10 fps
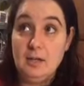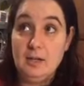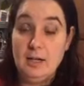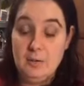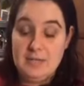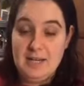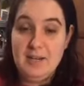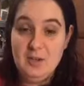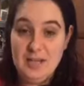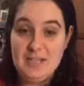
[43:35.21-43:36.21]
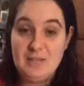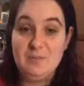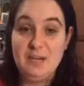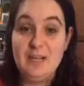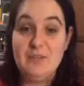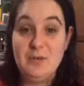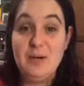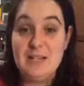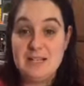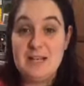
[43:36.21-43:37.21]
I don't want to say you need to, but if you
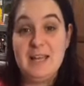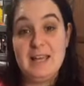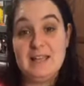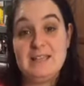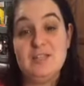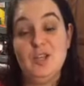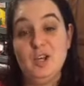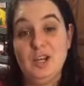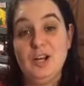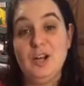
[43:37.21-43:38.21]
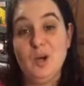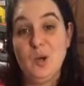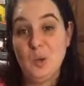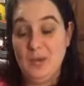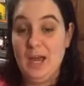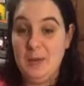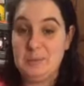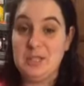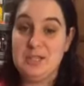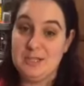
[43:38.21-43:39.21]
want a set of eggs, your only
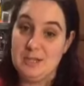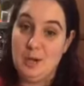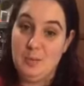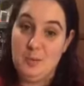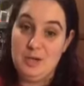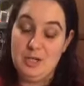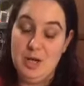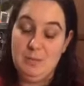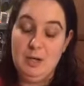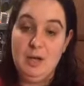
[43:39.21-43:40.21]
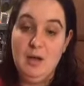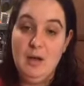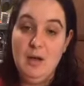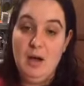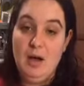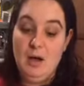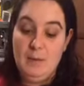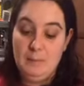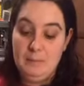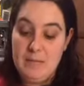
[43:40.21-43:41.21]
option is to come to the workshop.
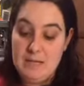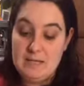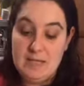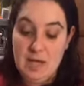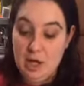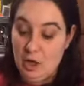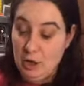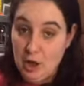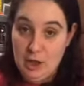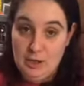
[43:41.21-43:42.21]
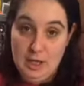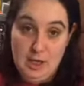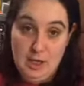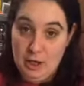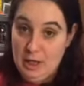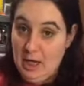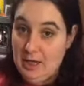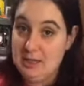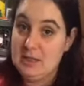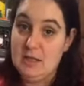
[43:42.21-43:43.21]
Because they are gone. They are
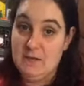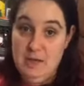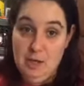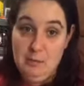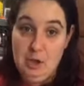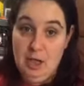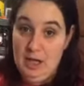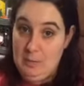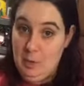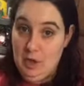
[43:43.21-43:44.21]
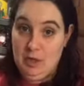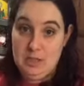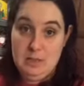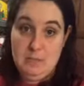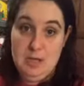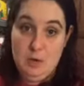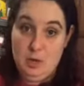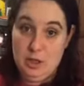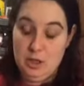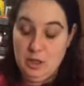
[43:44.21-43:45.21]
not available anymore to be
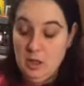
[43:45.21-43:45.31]
ordered.